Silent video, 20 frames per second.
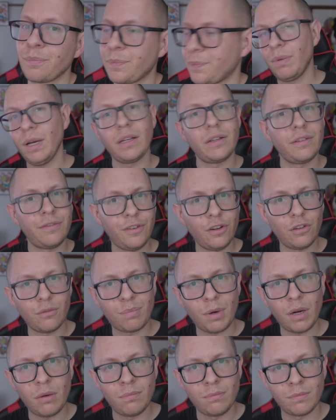But if all the
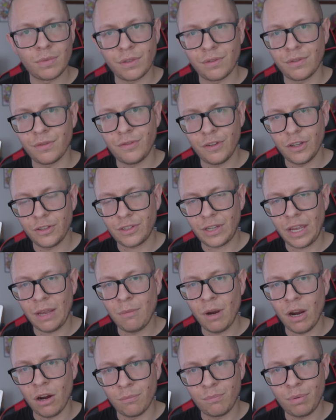problems of the first game
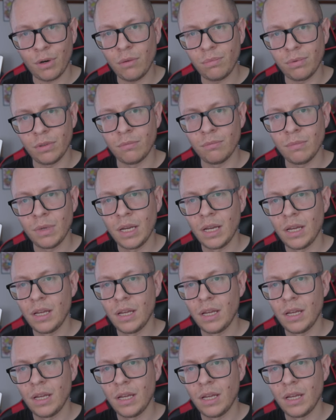are a problem,